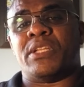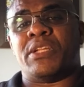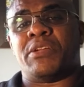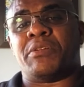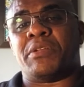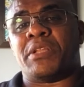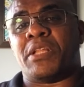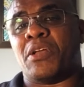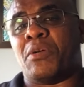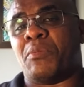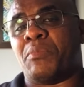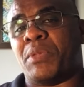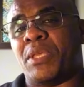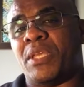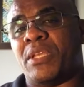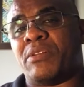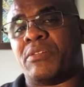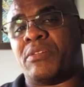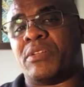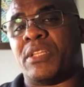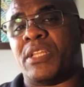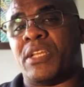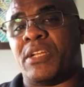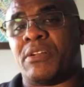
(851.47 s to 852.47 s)
there and help me
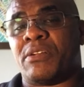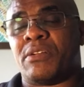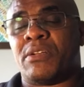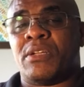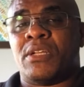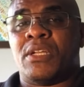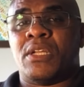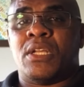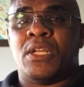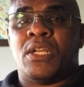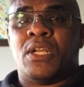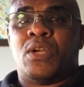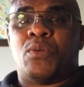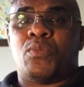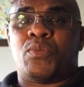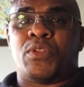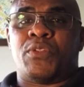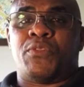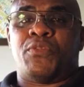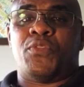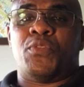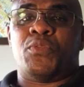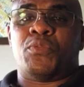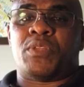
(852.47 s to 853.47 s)
here and there with a
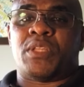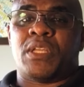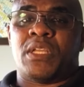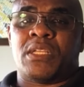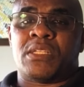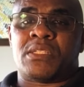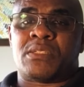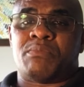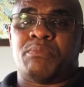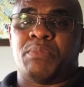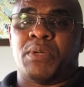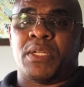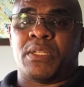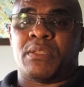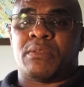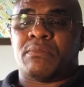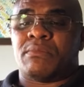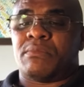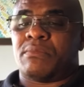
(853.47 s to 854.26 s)
few things, but